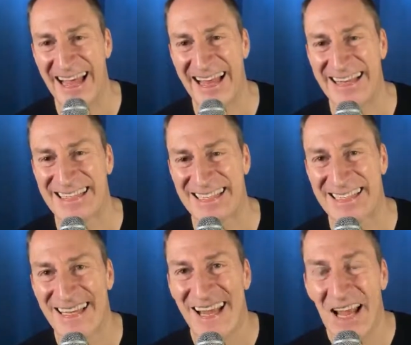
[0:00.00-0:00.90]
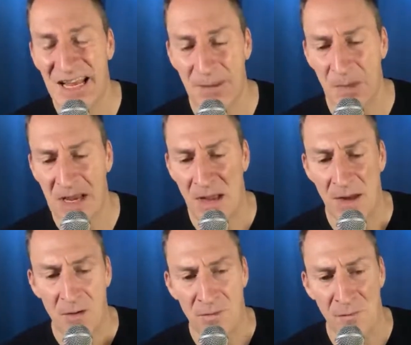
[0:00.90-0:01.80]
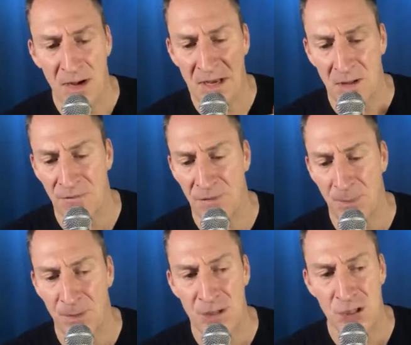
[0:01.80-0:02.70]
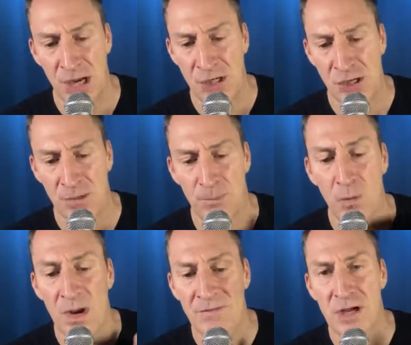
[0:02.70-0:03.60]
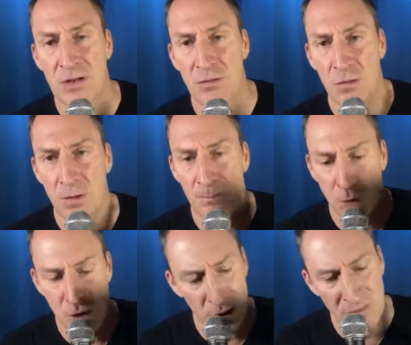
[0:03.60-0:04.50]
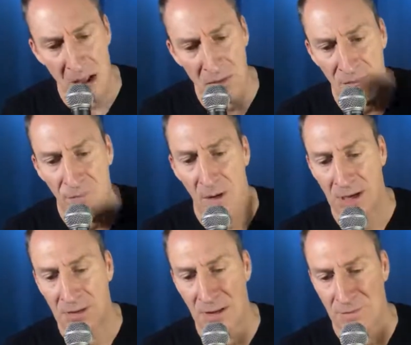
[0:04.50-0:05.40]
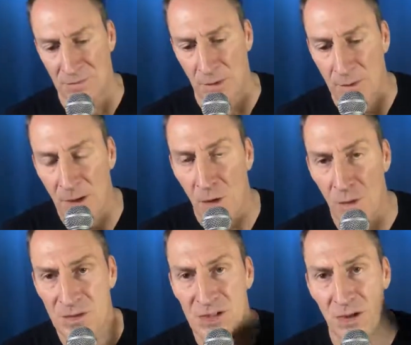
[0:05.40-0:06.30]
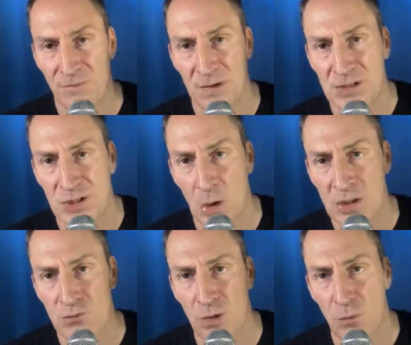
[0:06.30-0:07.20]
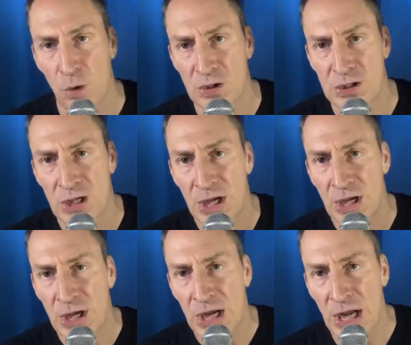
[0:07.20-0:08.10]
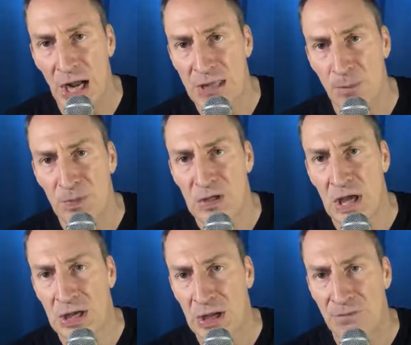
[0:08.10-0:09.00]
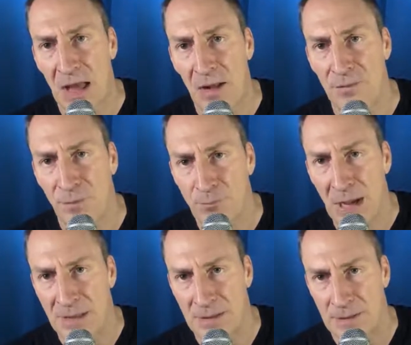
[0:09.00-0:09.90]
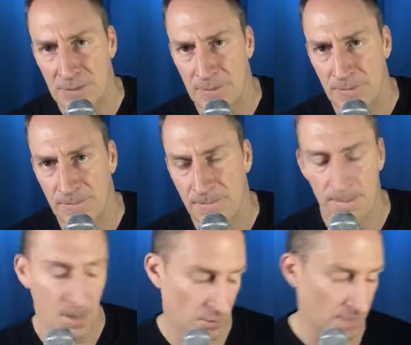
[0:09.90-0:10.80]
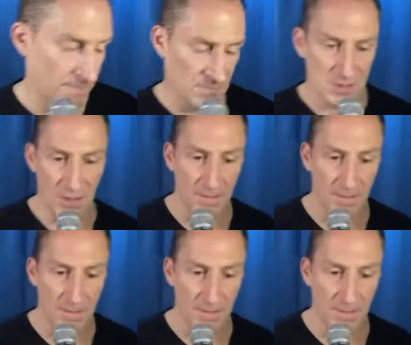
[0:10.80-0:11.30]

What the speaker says: It's just, fucking elephant appreciation. Whatever you can do to push it down the fucking list. All stuff that starts with words at the beginning of the alphabet. Okay, sorry.